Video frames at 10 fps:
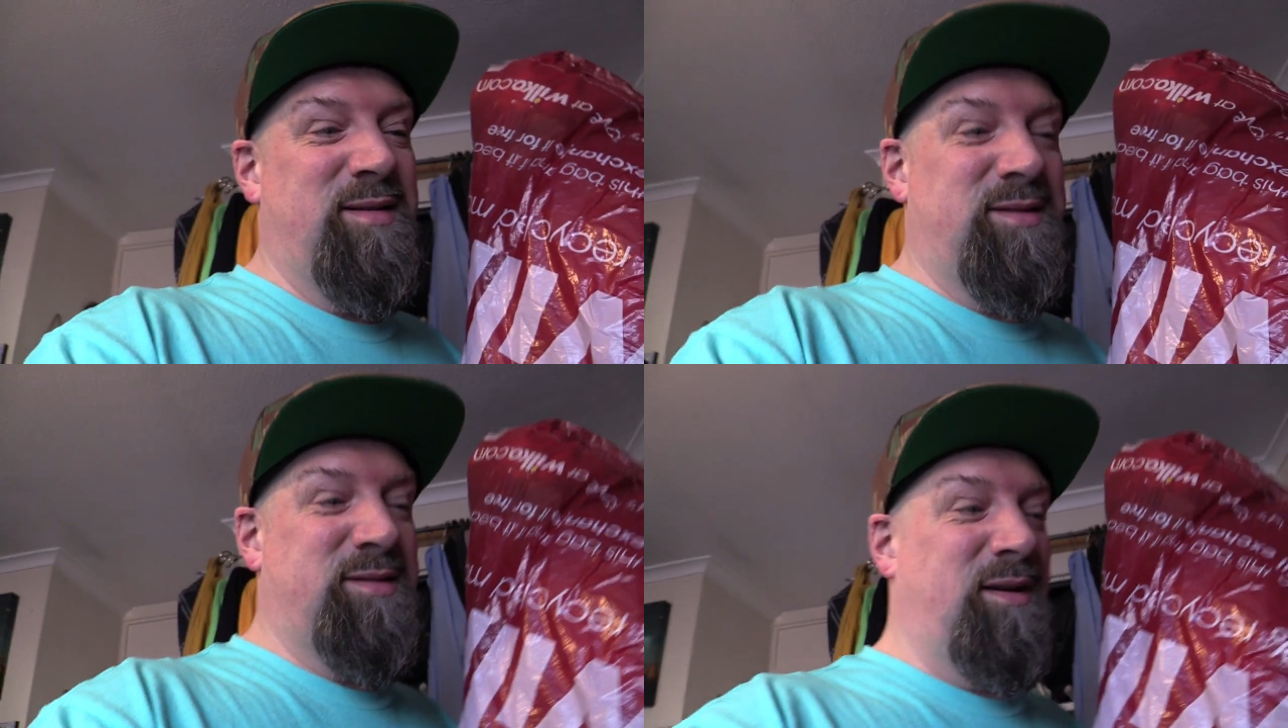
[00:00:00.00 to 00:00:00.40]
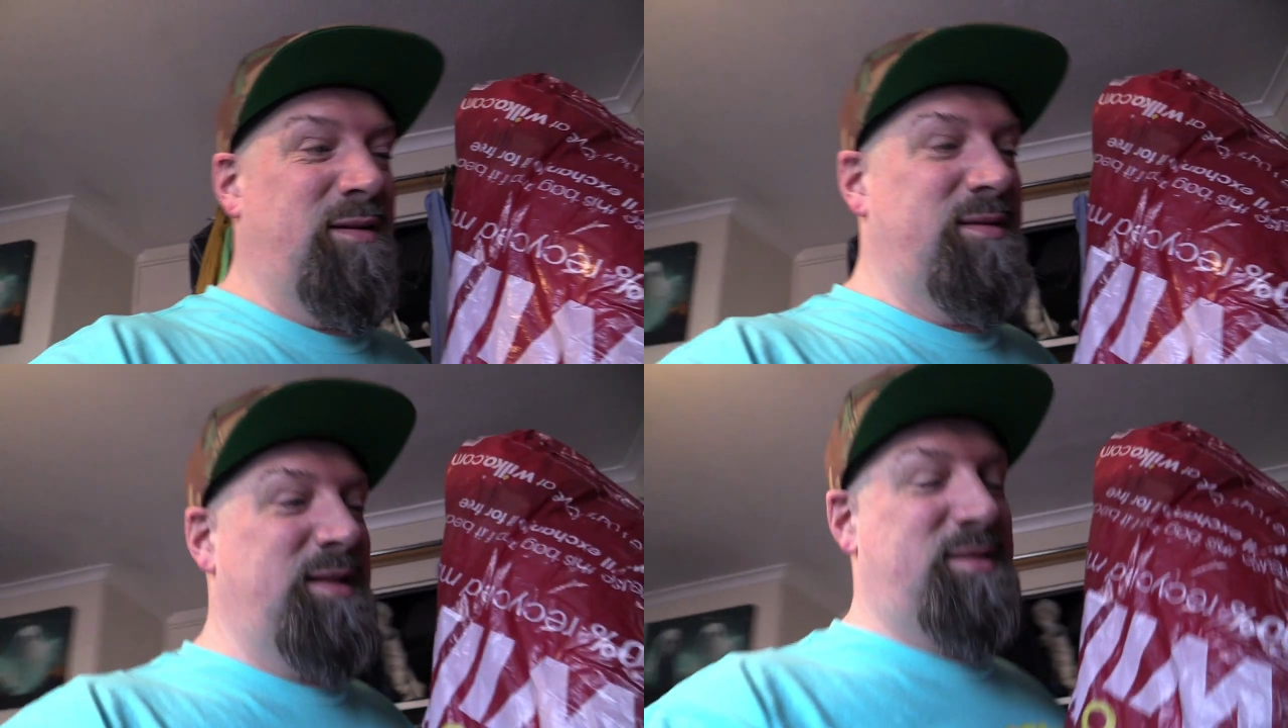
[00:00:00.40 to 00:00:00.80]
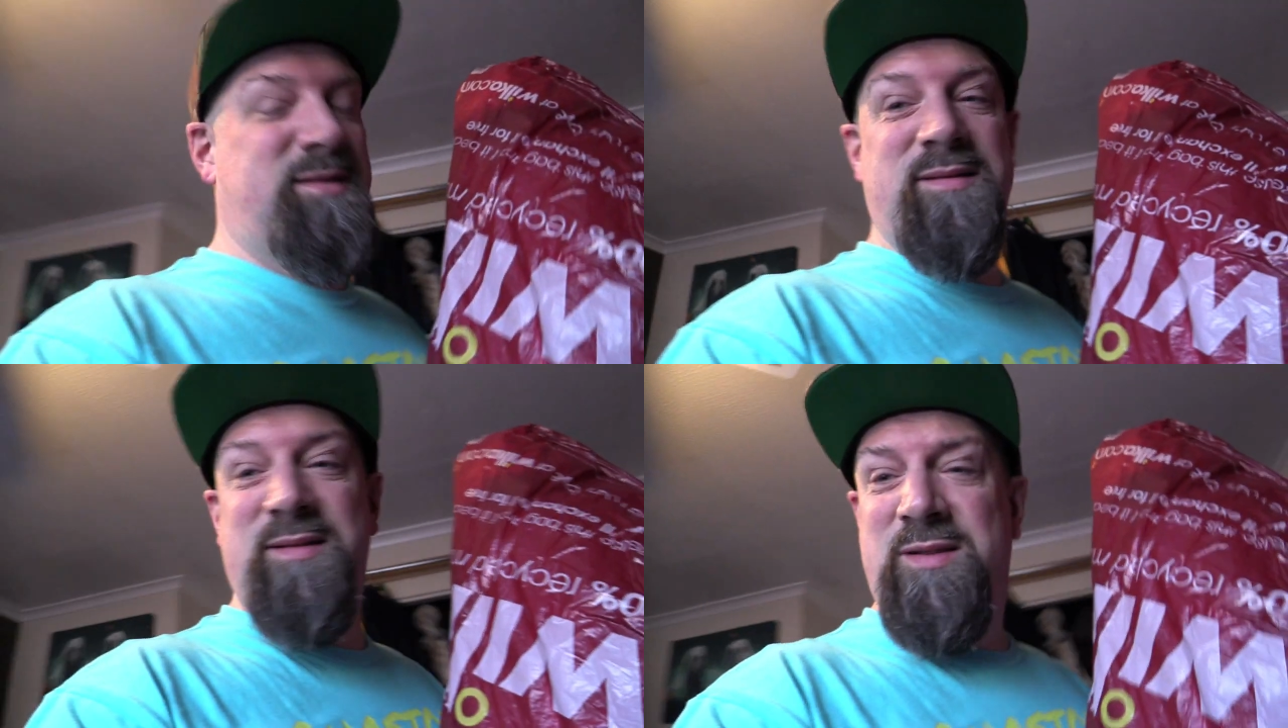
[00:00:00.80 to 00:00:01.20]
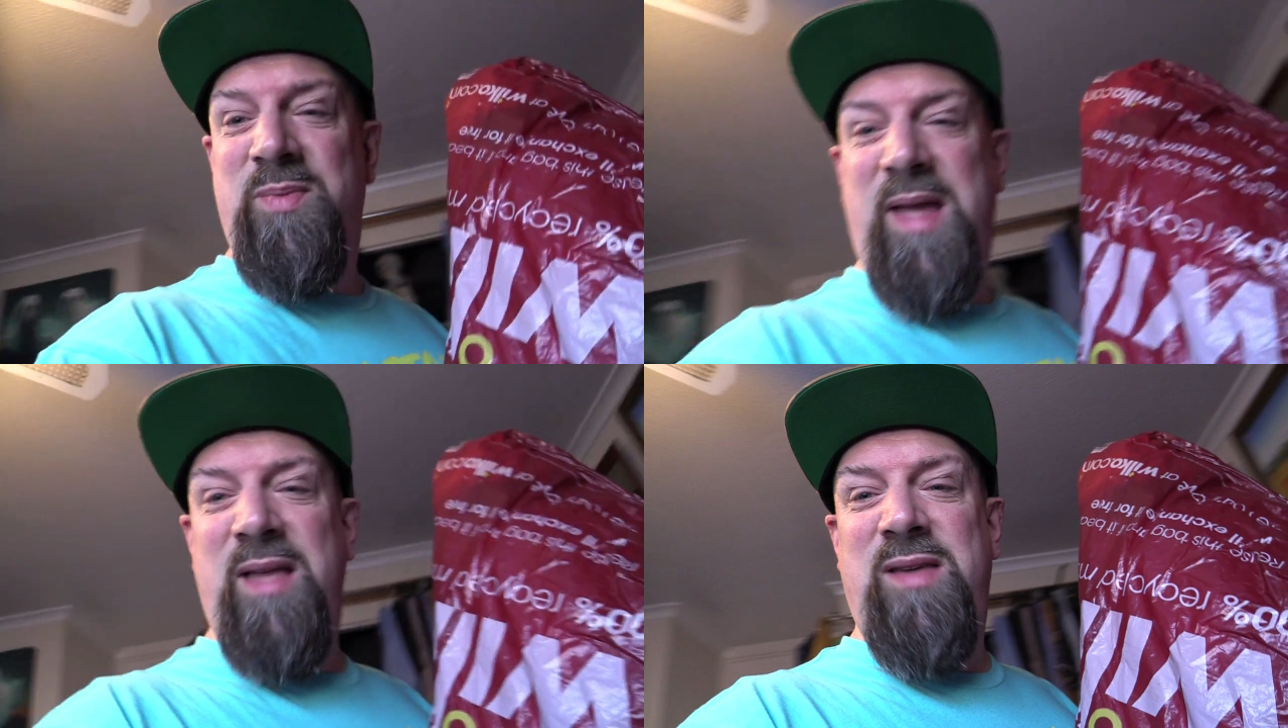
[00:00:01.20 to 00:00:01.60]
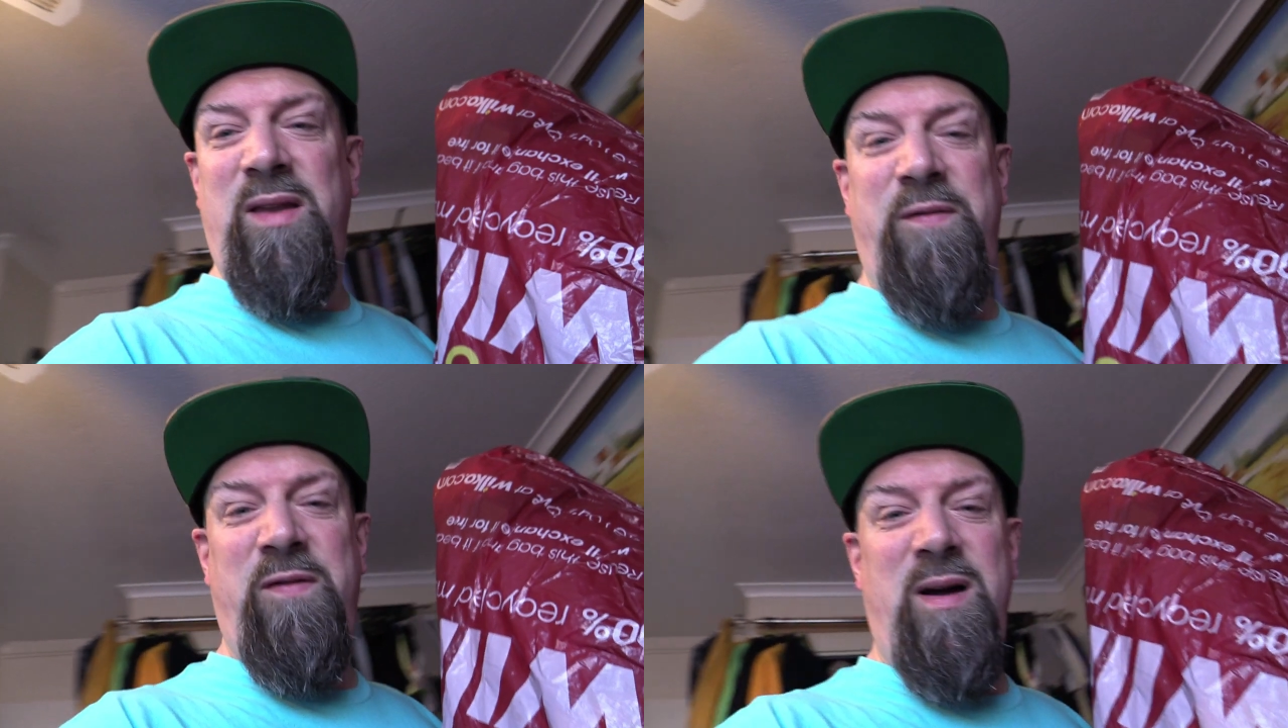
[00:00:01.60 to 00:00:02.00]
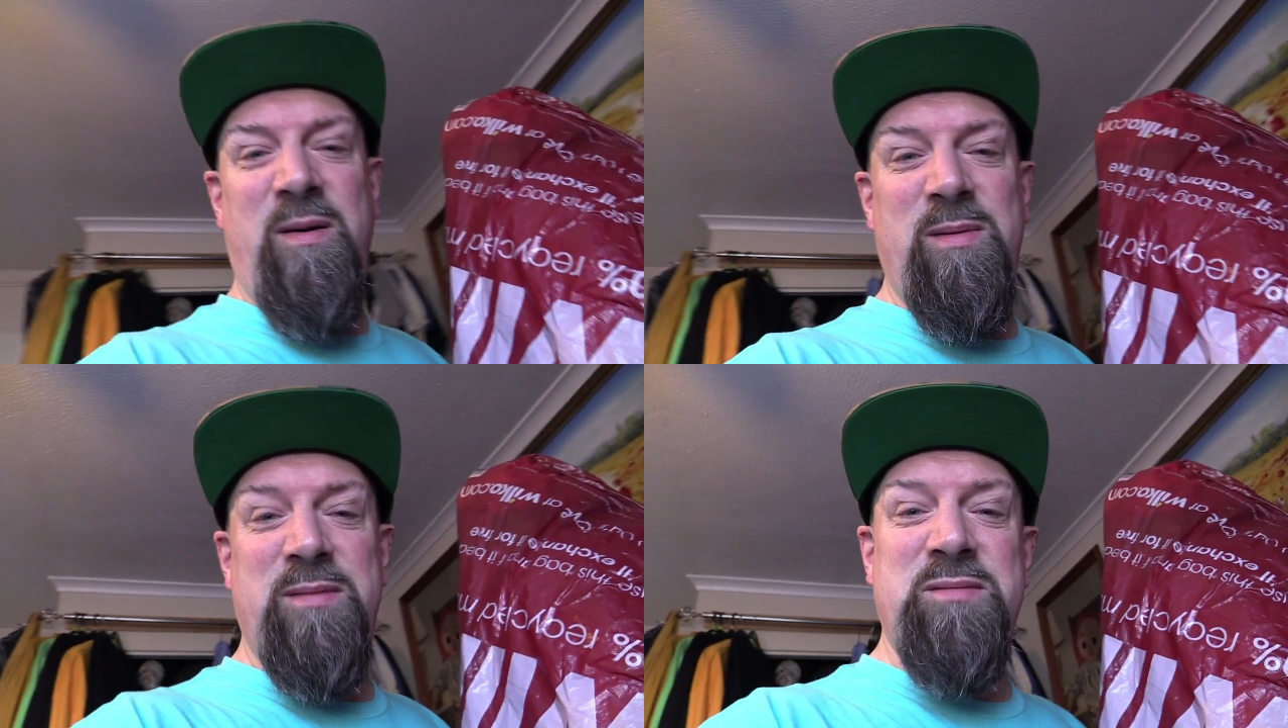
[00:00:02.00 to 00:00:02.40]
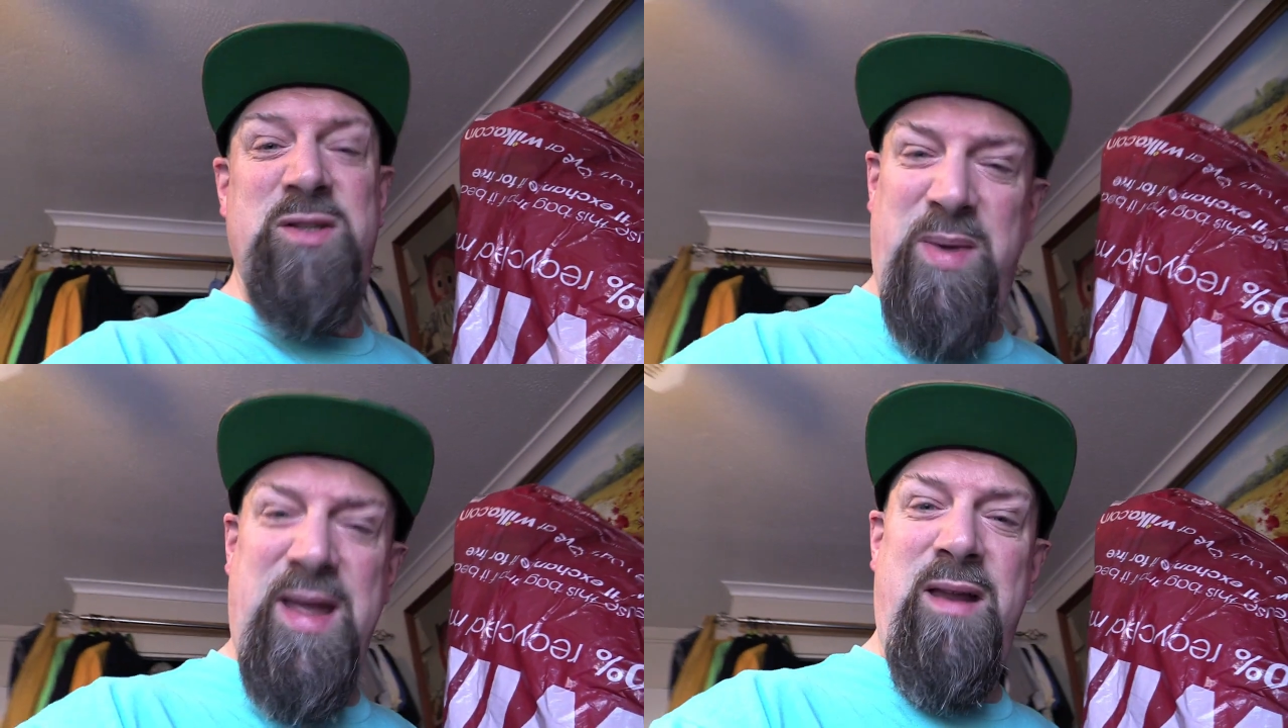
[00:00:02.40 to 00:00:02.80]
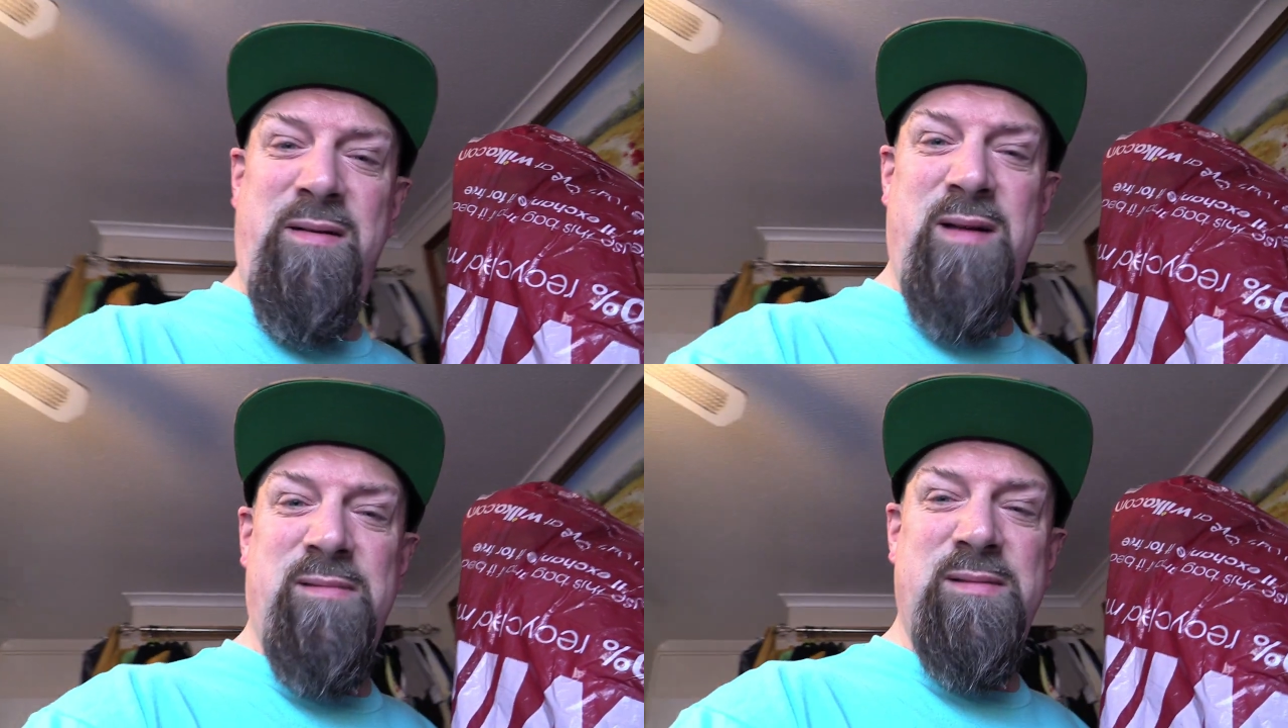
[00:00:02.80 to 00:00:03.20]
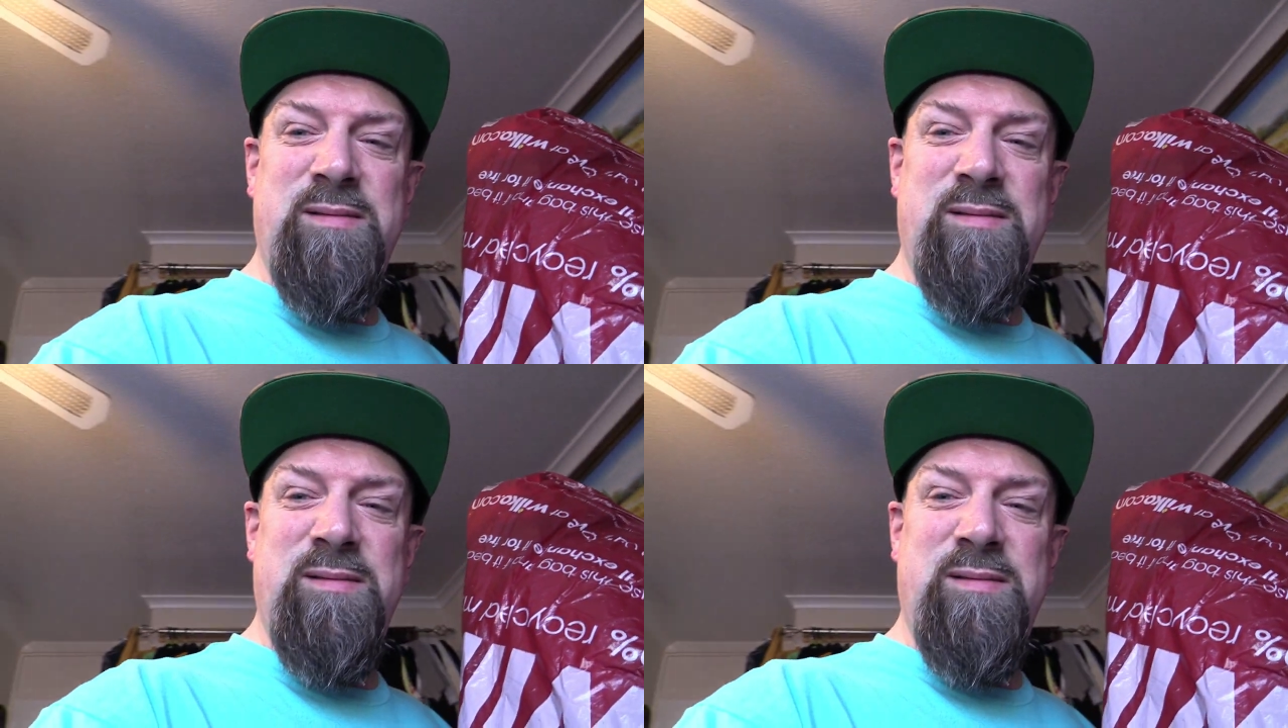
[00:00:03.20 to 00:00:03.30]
So let's should we get Jennifer out? Should we get her out?